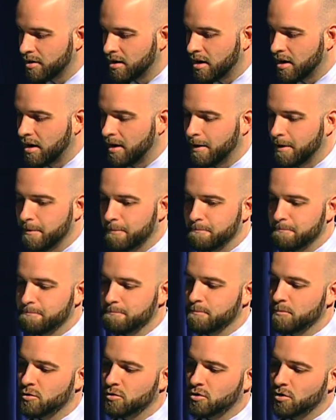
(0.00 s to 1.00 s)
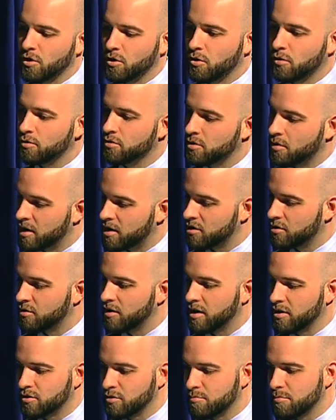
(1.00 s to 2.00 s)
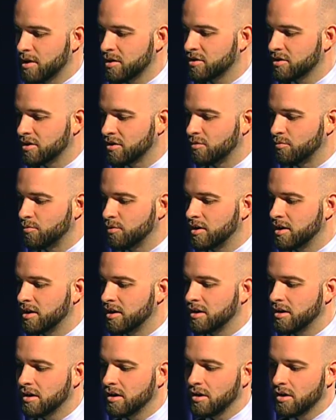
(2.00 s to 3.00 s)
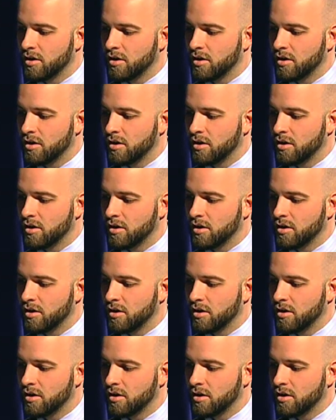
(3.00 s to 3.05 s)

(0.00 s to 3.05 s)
Um, so, so as you as you mentioned, we